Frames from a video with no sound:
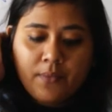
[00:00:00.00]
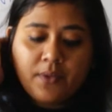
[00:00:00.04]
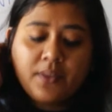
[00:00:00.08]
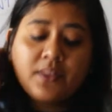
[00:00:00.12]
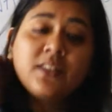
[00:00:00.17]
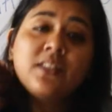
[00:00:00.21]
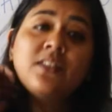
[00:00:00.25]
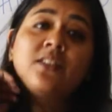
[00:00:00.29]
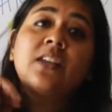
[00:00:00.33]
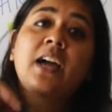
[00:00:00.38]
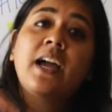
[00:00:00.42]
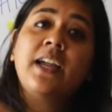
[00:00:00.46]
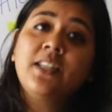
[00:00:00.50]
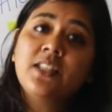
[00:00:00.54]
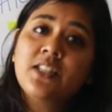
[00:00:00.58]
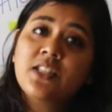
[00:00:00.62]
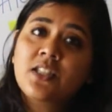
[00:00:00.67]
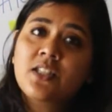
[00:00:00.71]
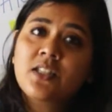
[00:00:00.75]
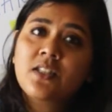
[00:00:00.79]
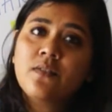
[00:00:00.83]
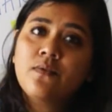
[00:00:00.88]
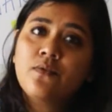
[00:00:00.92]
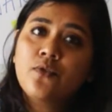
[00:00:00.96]
the
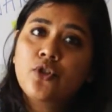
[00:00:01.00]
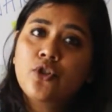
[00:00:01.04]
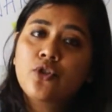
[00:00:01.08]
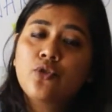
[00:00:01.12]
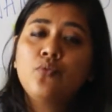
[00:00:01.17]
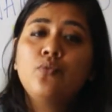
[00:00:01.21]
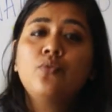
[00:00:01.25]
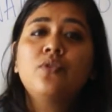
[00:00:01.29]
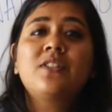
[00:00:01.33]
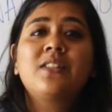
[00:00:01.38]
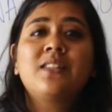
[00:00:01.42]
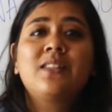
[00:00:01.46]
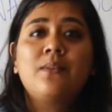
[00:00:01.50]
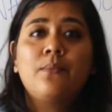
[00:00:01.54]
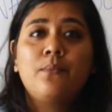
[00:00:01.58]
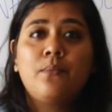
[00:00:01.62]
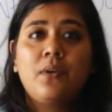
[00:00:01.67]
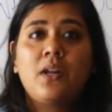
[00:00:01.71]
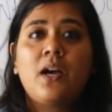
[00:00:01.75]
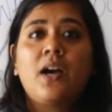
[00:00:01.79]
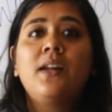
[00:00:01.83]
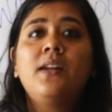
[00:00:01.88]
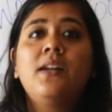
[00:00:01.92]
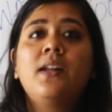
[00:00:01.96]
digestive juice in the
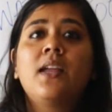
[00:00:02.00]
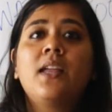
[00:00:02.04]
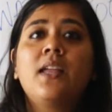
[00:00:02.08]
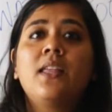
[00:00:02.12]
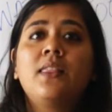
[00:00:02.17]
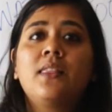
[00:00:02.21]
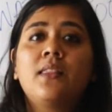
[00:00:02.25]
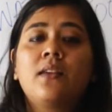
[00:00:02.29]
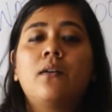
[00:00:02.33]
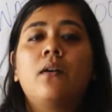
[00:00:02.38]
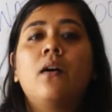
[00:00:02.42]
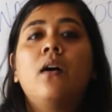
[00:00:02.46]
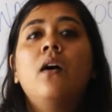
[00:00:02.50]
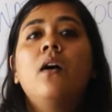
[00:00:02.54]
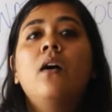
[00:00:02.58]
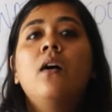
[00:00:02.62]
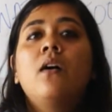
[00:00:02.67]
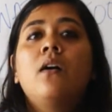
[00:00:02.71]
blood in the